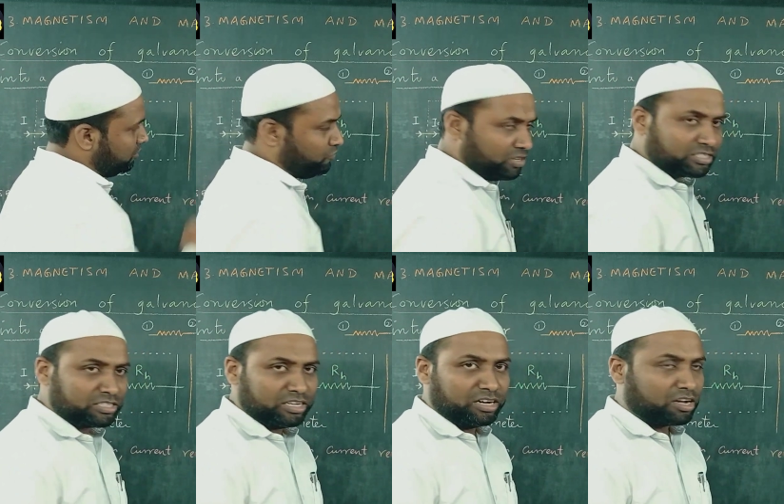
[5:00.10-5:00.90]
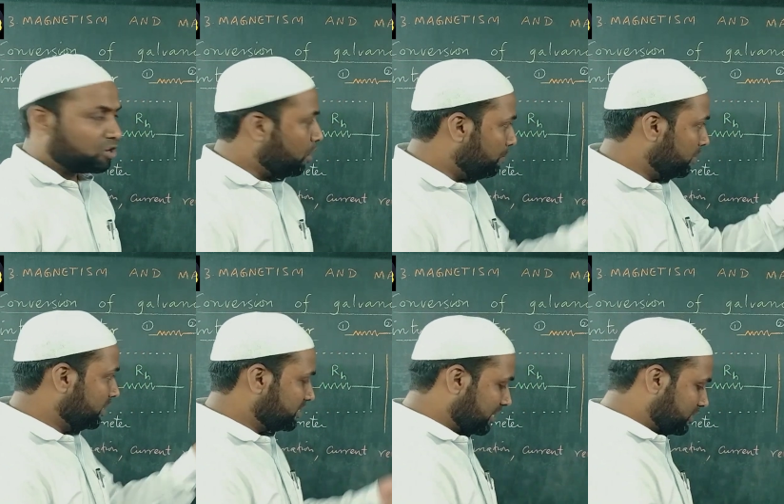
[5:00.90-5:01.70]
first component
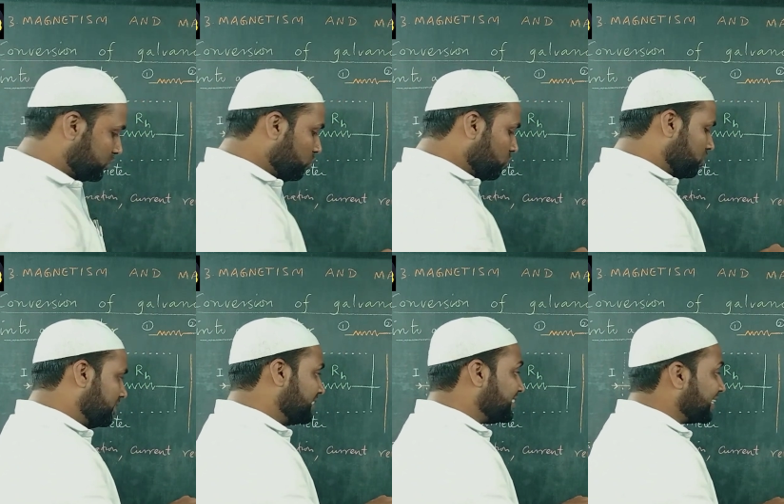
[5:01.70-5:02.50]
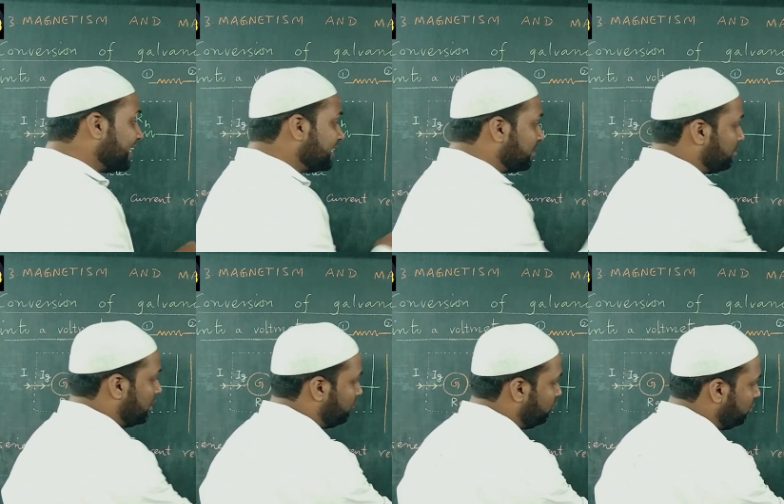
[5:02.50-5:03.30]
is connected to the second
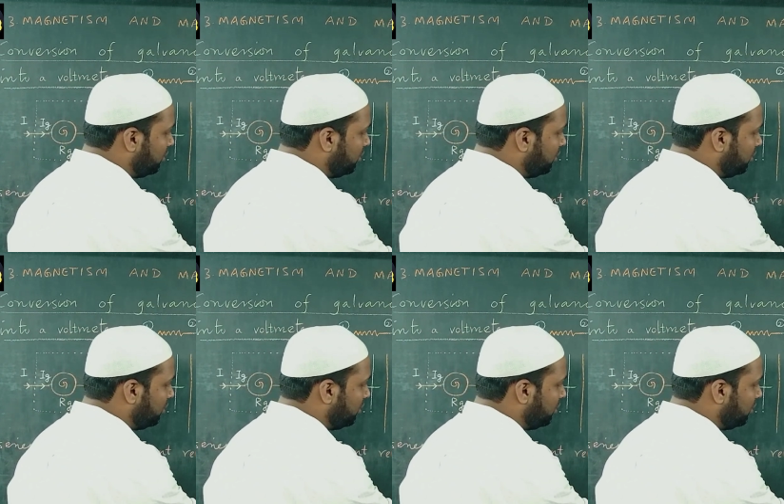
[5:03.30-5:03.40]
terminal of